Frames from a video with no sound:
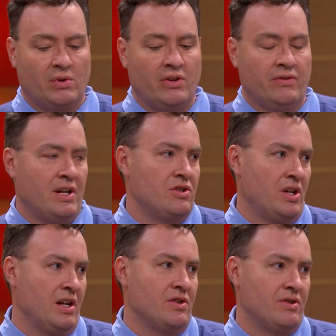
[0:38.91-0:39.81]
well, they
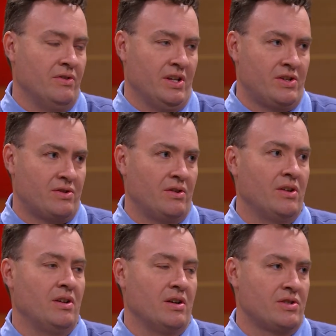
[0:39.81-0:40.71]
changed this a
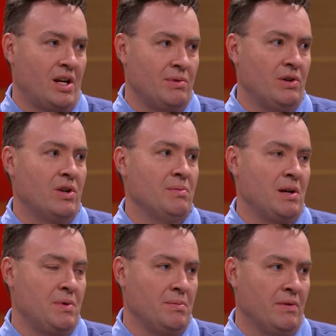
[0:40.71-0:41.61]
long time ago to
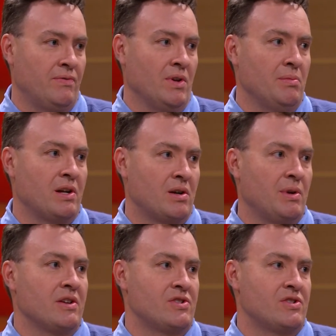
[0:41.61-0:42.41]
make people feel better about